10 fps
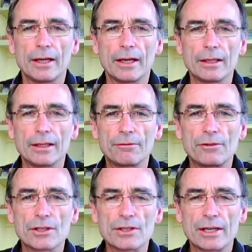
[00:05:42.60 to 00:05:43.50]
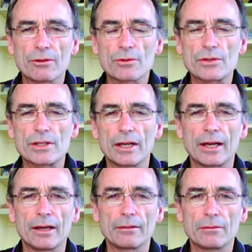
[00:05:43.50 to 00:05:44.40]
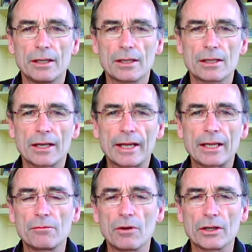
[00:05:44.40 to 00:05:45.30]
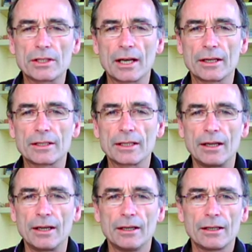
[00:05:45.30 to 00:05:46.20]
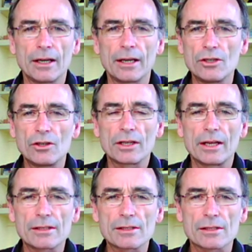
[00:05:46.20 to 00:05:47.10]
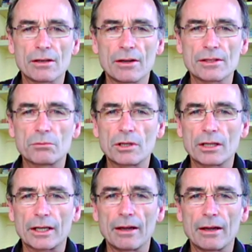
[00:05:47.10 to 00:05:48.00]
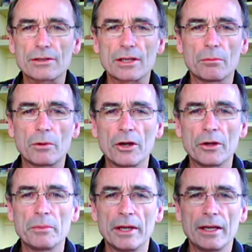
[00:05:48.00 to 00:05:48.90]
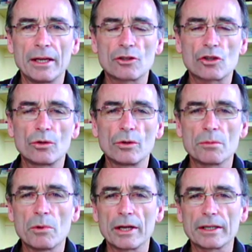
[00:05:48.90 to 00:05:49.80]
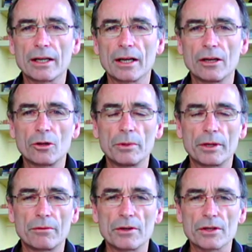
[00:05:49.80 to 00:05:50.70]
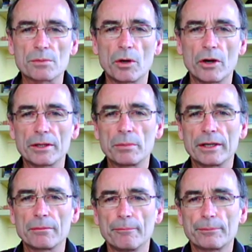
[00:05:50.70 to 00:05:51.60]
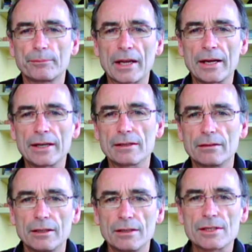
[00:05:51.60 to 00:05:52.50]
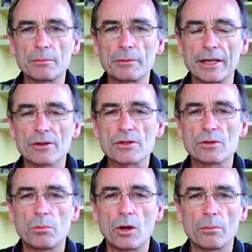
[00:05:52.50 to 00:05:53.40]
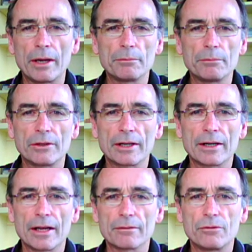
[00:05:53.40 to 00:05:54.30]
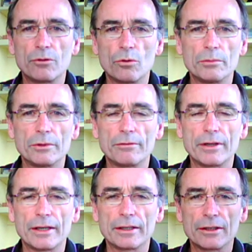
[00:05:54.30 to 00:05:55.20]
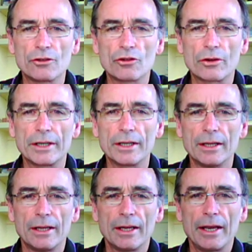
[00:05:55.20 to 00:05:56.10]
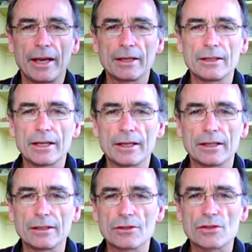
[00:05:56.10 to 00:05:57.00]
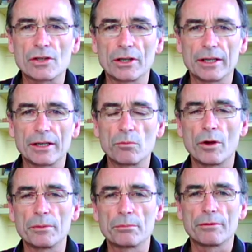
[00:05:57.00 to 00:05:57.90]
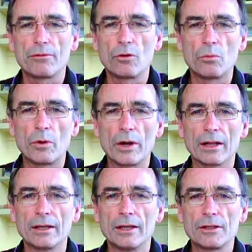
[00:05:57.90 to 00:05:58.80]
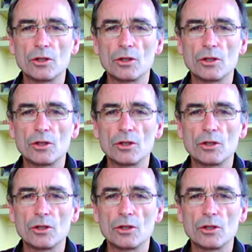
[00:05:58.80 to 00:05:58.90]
If your cells are lacking vitality, you can exercise until the cows come home, and sure, you might get a little bit of a respite, but hey, something else will pop up. You'll get another form of injury, and you certainly won't perform well.